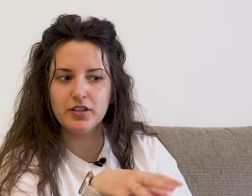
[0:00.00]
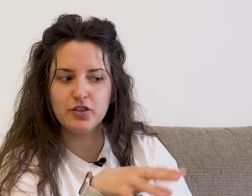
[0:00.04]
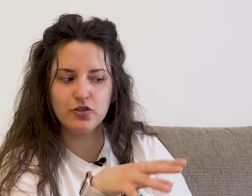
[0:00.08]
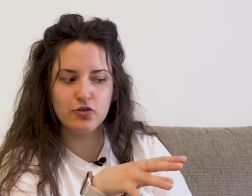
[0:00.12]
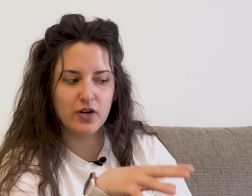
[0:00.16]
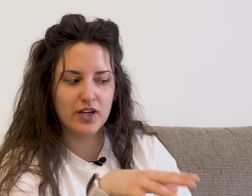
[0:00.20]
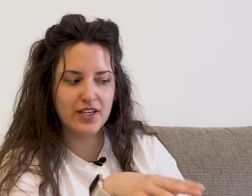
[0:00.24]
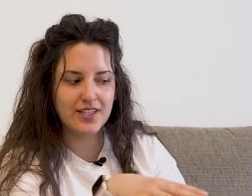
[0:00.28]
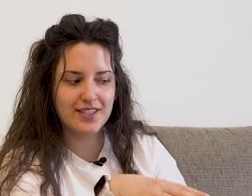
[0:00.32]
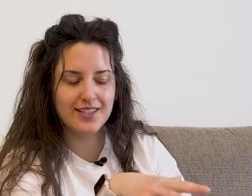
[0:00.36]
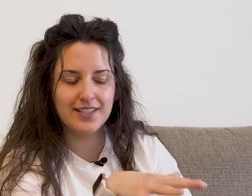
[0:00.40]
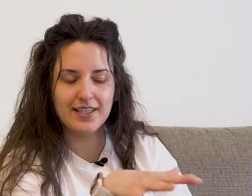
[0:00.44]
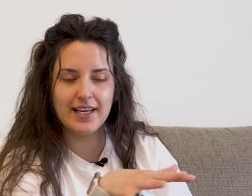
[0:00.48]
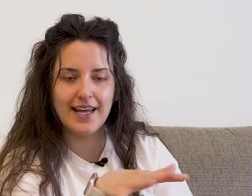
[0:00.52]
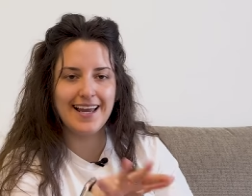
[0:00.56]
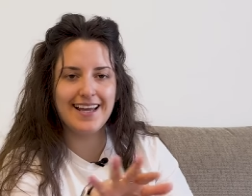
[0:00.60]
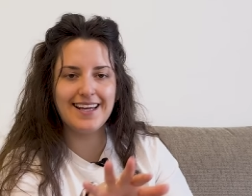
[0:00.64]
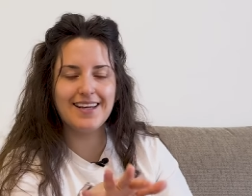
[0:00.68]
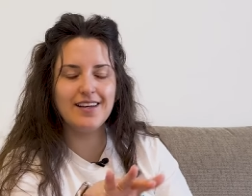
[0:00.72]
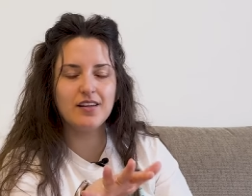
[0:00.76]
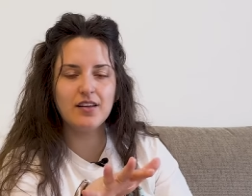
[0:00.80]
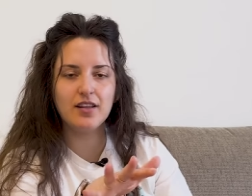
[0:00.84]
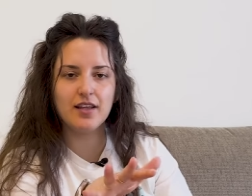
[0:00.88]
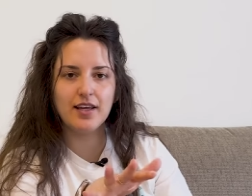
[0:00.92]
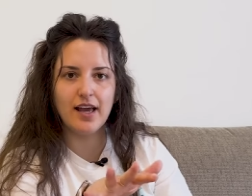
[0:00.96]
dressed in
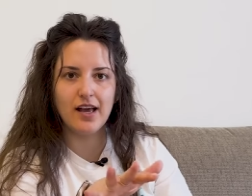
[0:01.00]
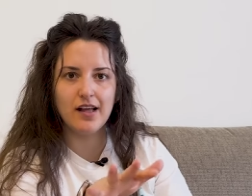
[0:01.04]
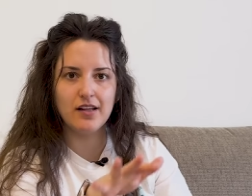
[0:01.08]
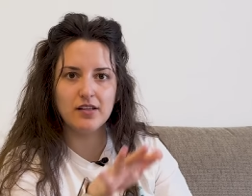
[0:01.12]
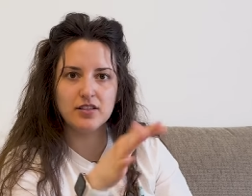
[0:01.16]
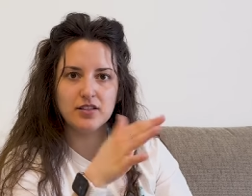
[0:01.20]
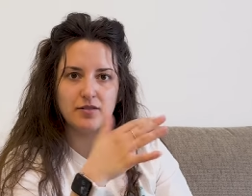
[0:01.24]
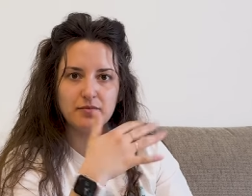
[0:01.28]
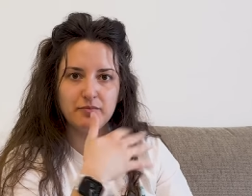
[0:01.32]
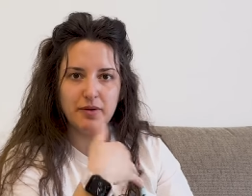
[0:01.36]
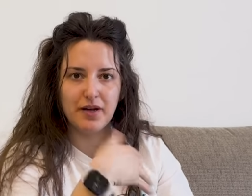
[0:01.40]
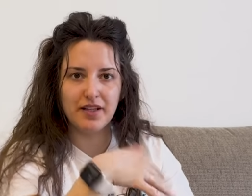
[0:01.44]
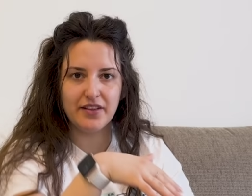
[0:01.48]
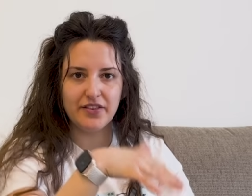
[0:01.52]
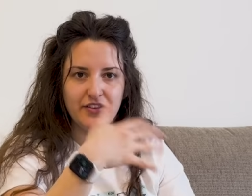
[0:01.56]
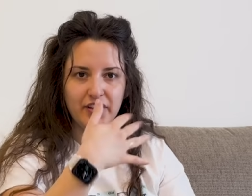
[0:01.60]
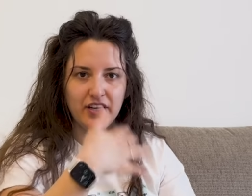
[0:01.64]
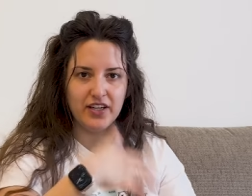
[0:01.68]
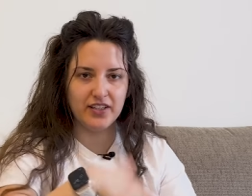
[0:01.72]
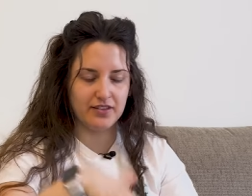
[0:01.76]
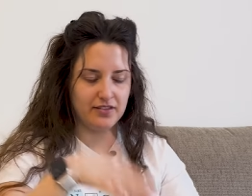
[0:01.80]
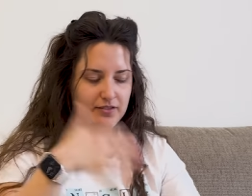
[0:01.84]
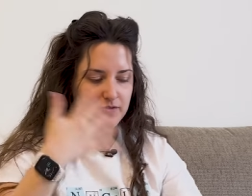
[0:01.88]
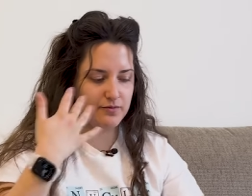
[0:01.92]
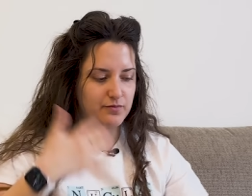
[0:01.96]
anything else but
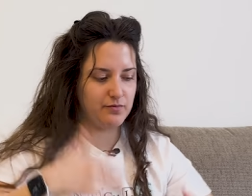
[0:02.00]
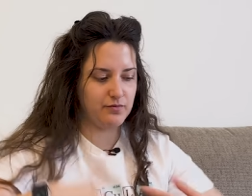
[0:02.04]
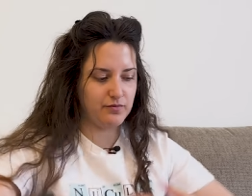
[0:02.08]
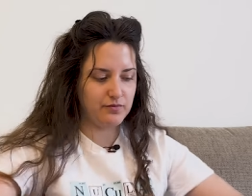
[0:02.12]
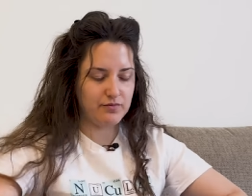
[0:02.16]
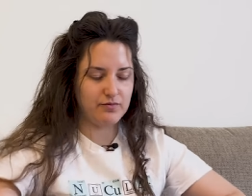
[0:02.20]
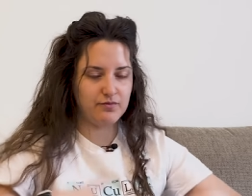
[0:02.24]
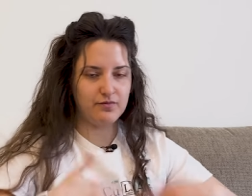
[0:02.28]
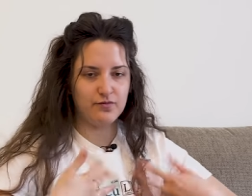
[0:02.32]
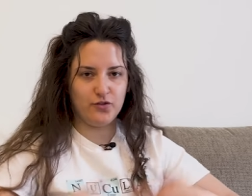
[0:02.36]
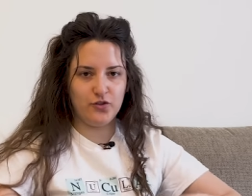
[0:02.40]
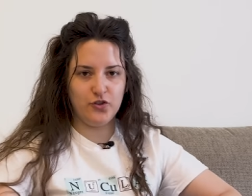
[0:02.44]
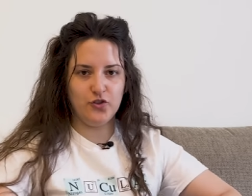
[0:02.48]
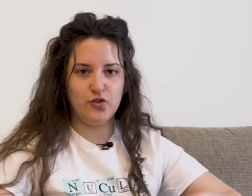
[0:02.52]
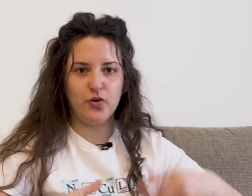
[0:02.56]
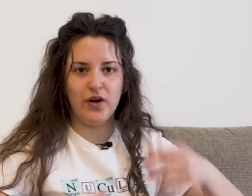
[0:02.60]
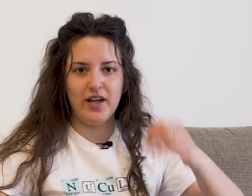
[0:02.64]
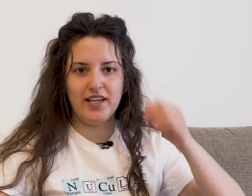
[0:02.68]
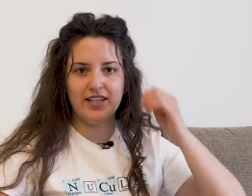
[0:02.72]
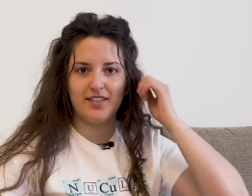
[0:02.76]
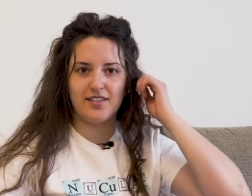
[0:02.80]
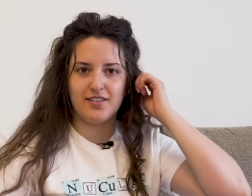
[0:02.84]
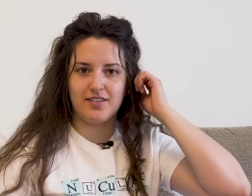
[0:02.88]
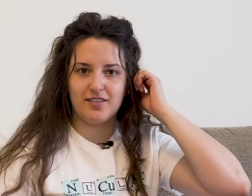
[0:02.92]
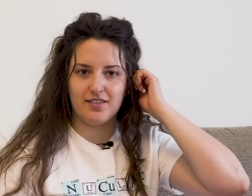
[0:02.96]
that
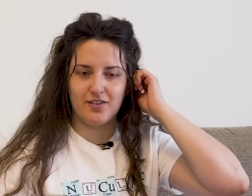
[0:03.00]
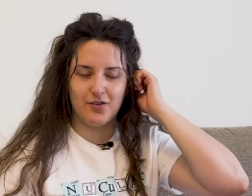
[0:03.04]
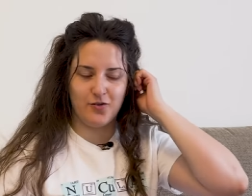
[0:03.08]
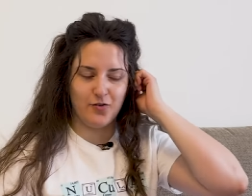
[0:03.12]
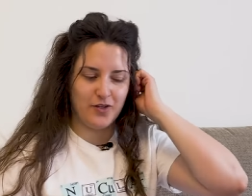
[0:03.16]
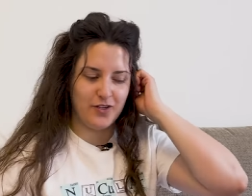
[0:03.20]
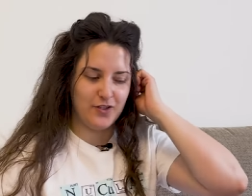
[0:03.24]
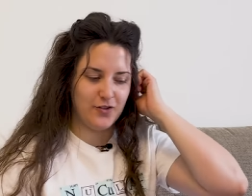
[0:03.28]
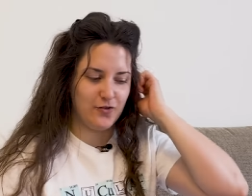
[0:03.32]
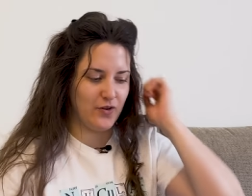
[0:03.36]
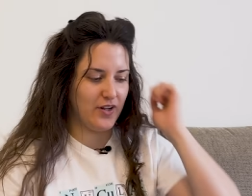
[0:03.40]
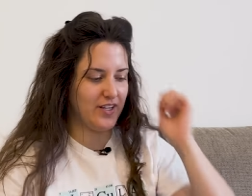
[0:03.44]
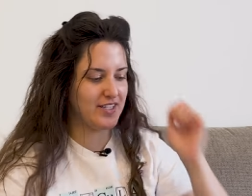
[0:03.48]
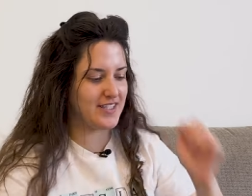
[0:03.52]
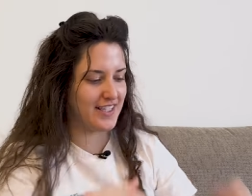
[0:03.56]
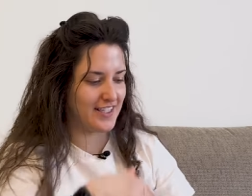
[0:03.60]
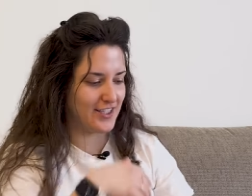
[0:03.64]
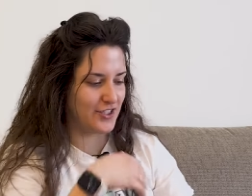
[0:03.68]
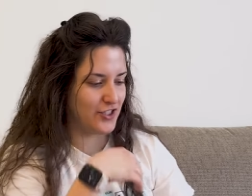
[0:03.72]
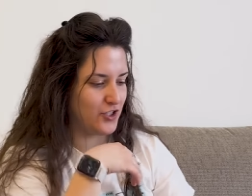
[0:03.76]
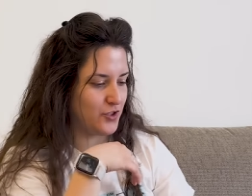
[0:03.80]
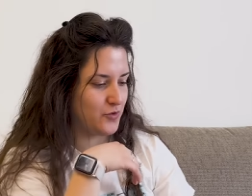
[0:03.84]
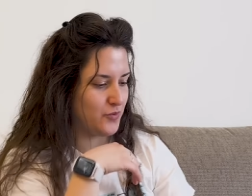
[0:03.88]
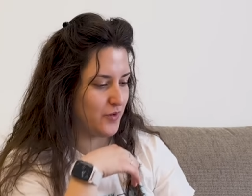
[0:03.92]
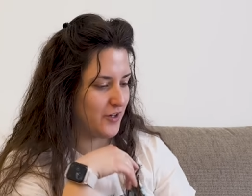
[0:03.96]
dress, green dress that
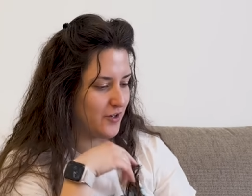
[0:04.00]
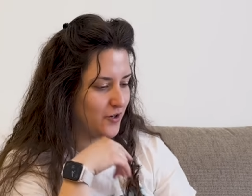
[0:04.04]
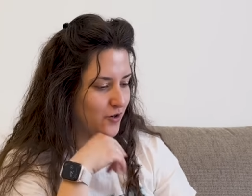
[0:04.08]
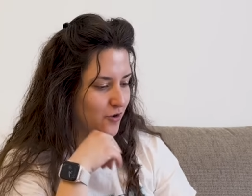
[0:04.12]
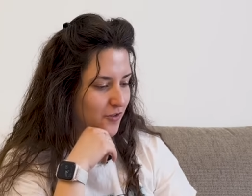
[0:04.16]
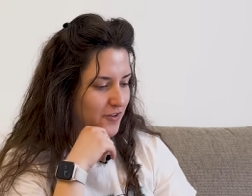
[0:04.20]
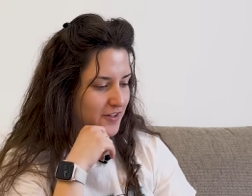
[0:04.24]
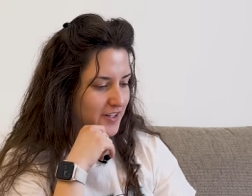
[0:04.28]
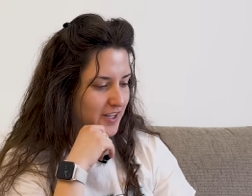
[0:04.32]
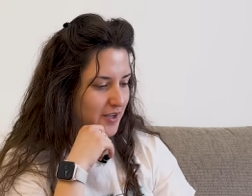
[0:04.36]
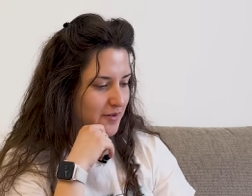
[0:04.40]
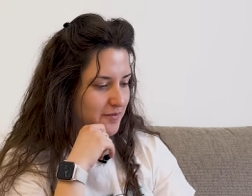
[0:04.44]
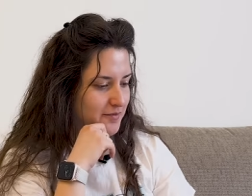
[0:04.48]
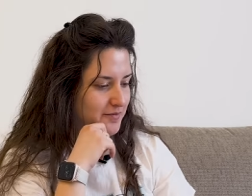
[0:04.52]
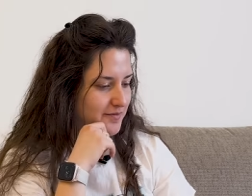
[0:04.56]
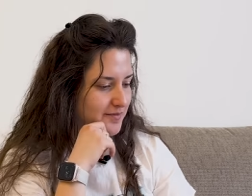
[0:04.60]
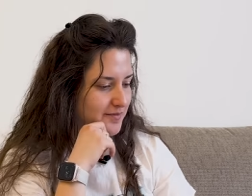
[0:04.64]
she's wearing all the time.